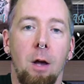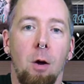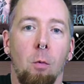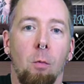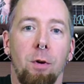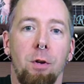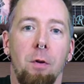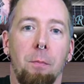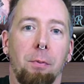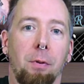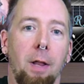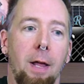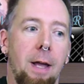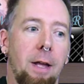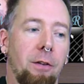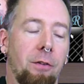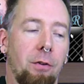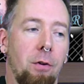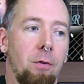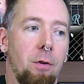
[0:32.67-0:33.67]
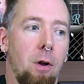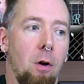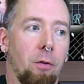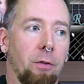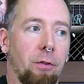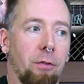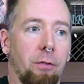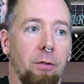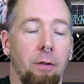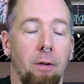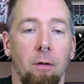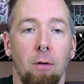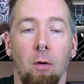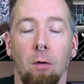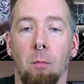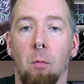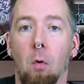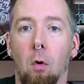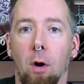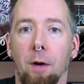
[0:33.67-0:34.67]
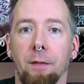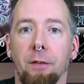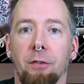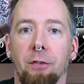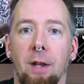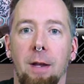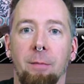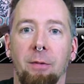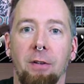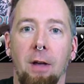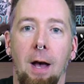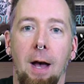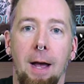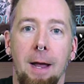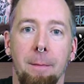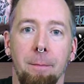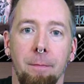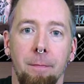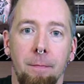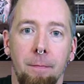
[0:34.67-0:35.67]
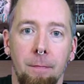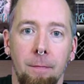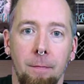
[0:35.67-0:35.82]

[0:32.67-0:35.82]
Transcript: When you play two notes or more at the same time,